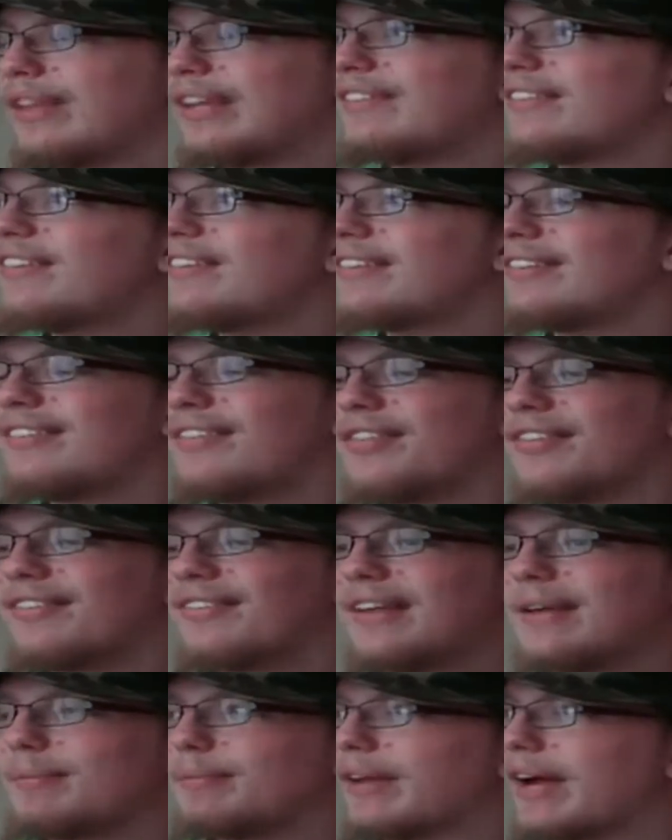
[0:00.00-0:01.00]
because it's the
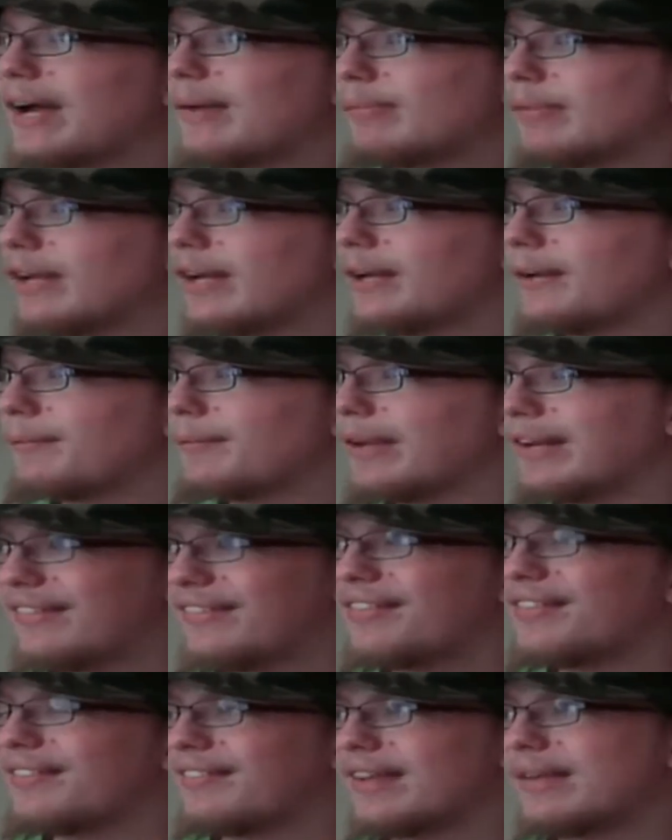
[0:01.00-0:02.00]
same timeline. It's
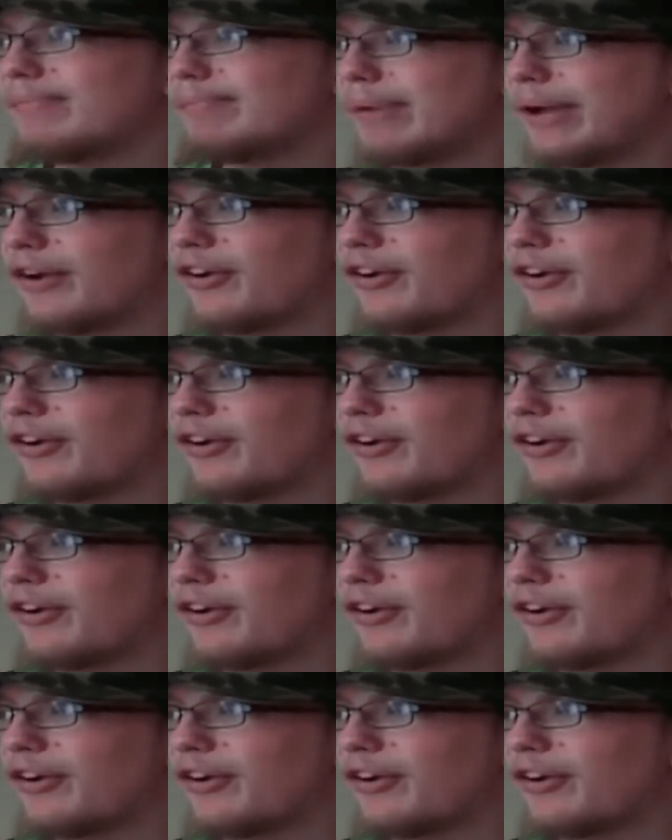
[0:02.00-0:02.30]
the same Barry